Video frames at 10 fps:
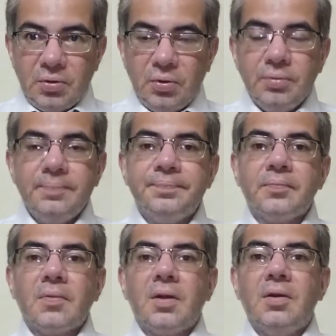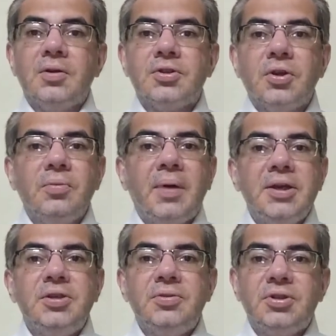own. So you
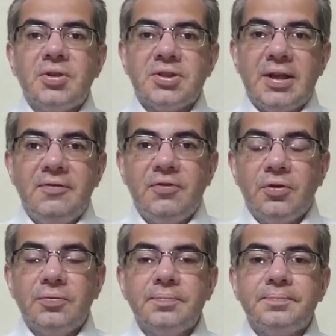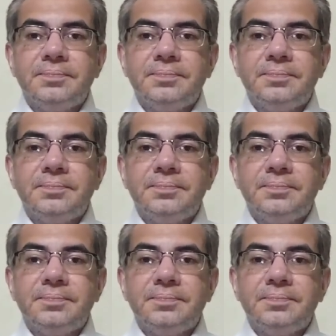might use your cell phone